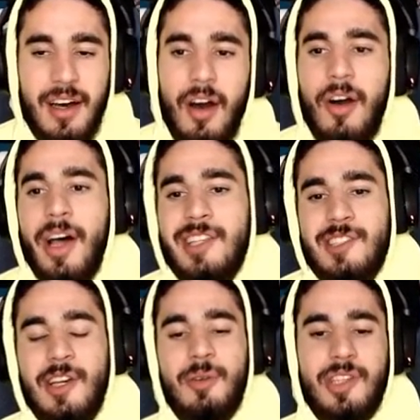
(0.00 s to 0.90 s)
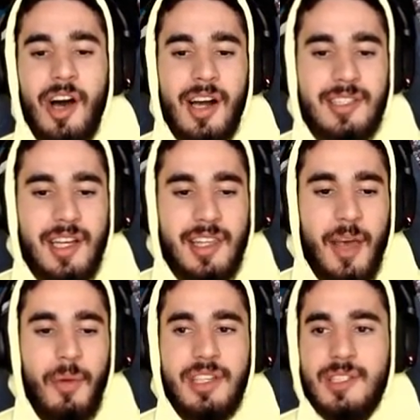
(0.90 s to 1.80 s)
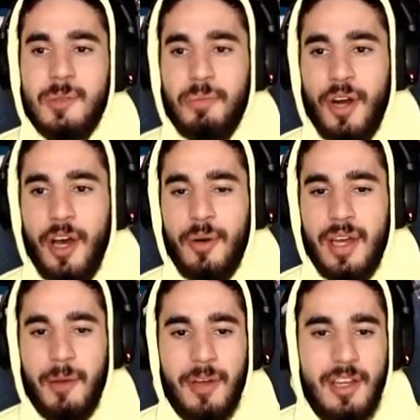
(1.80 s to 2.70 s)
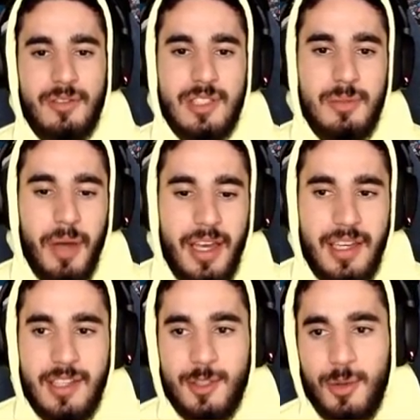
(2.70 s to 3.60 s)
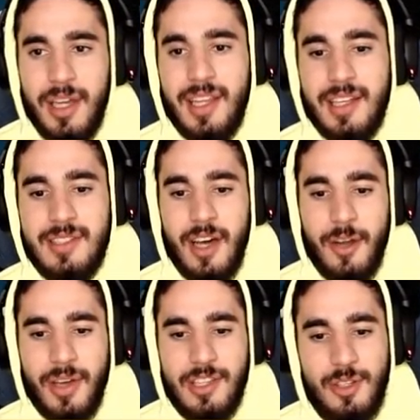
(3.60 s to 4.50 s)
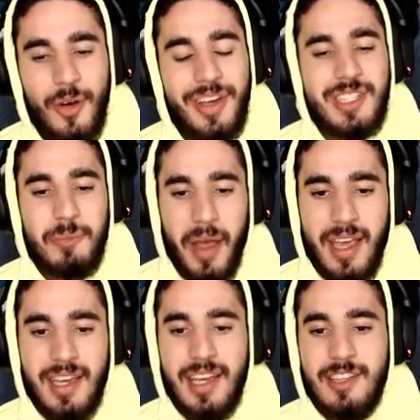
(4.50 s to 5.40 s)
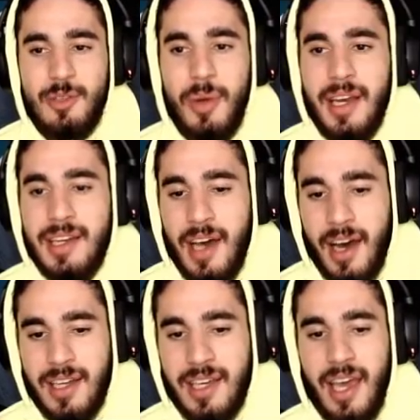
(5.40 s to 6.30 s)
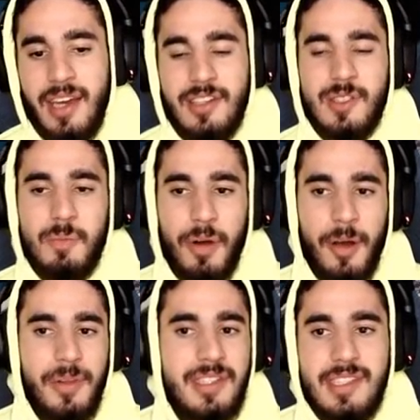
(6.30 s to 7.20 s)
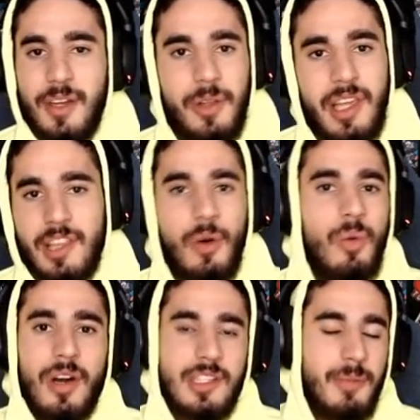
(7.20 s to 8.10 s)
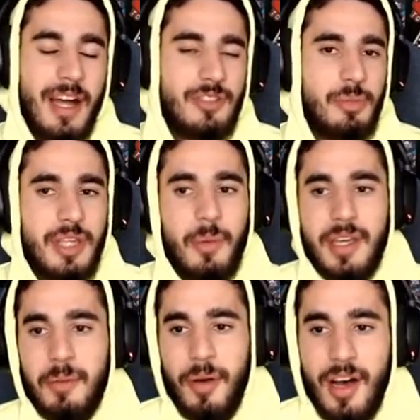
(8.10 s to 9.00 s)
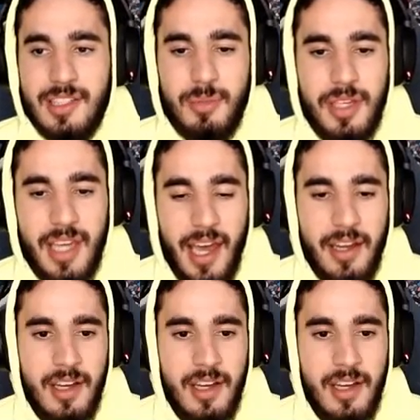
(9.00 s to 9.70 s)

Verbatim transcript: Oh, that's so toxic. They want Sprout, and I'm gonna go Spike into it? That's not okay. So going Spike into a Nani and a Sprout. This is literally, like, the worst matchups that we can possibly get.